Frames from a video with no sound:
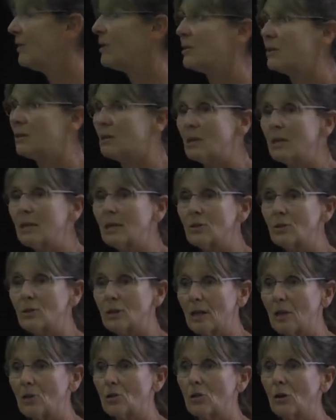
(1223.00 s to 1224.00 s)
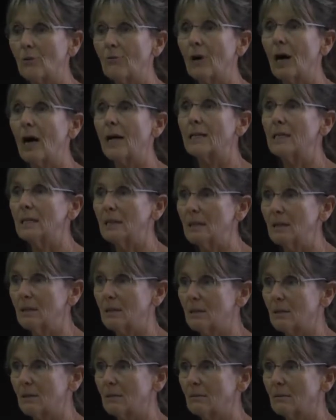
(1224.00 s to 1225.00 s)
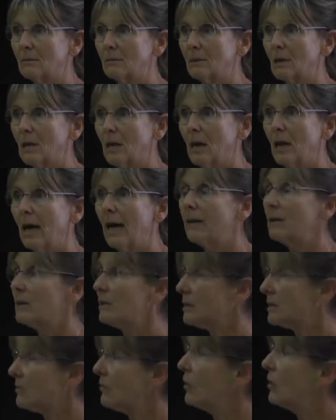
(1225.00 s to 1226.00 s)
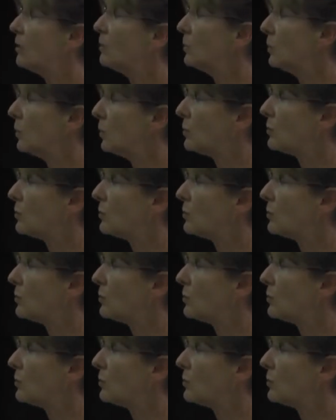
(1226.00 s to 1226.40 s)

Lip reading: an exchange of ideas, and it is very important to